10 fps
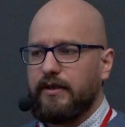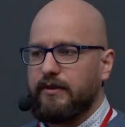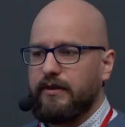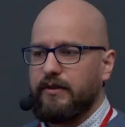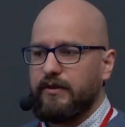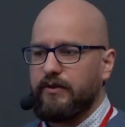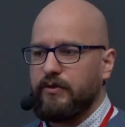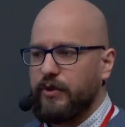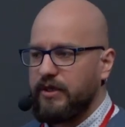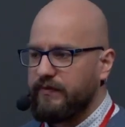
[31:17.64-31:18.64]

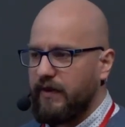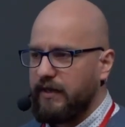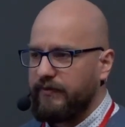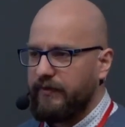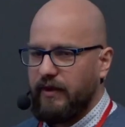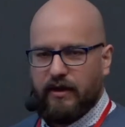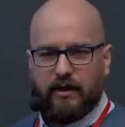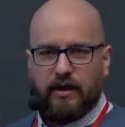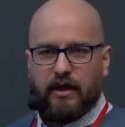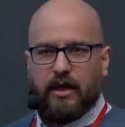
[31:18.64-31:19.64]
in Rails 5?
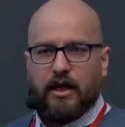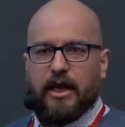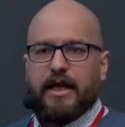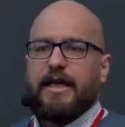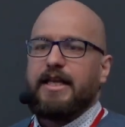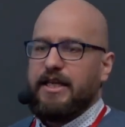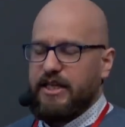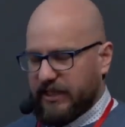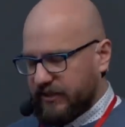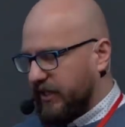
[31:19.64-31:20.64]

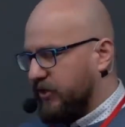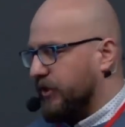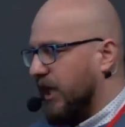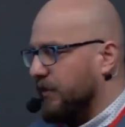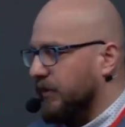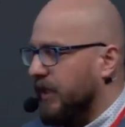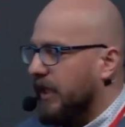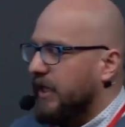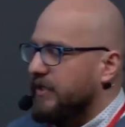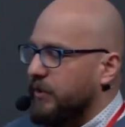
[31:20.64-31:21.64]
Yes, action cable.
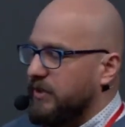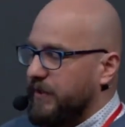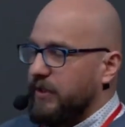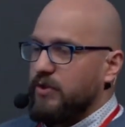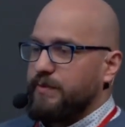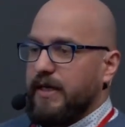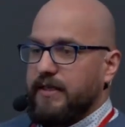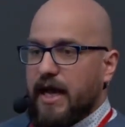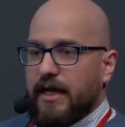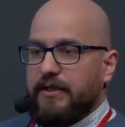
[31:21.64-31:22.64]
So it's being used by
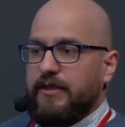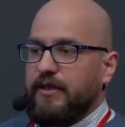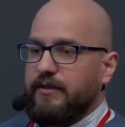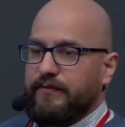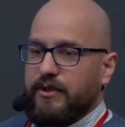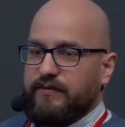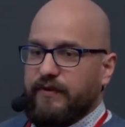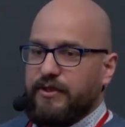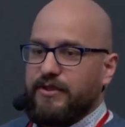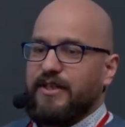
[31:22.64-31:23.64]
that. In the first
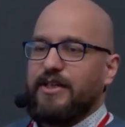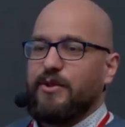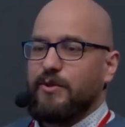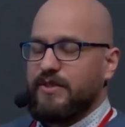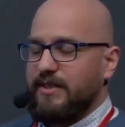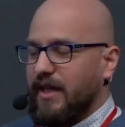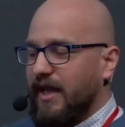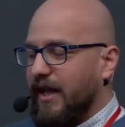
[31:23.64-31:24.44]
version, they used